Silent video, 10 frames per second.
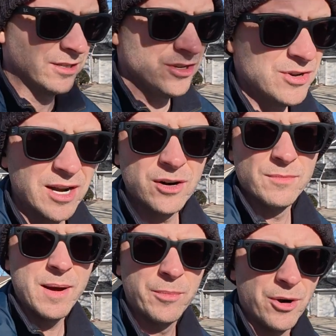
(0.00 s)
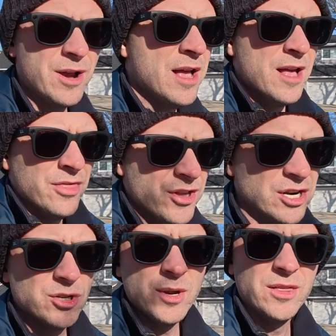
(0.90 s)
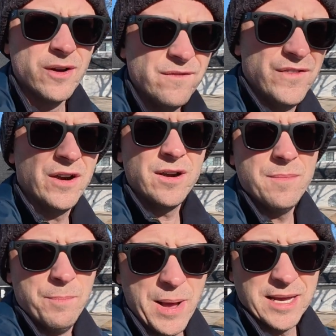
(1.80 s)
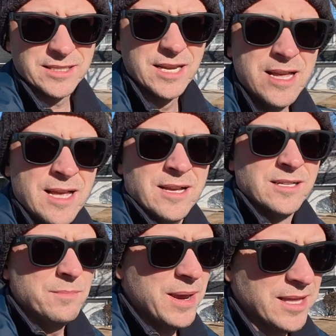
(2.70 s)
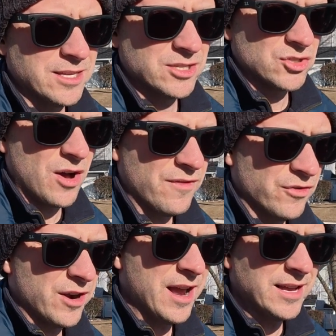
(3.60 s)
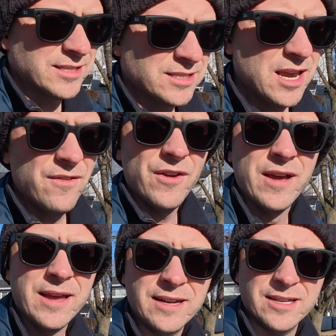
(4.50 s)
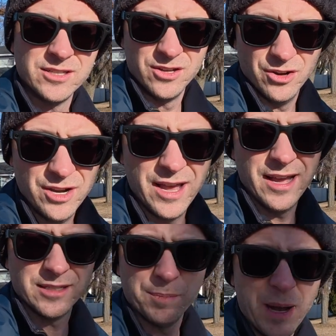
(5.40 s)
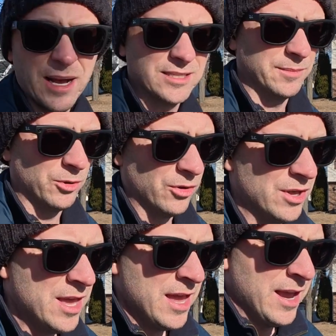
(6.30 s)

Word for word: And you got to remember, they're doing their very best to make this software as safe and as good as possible.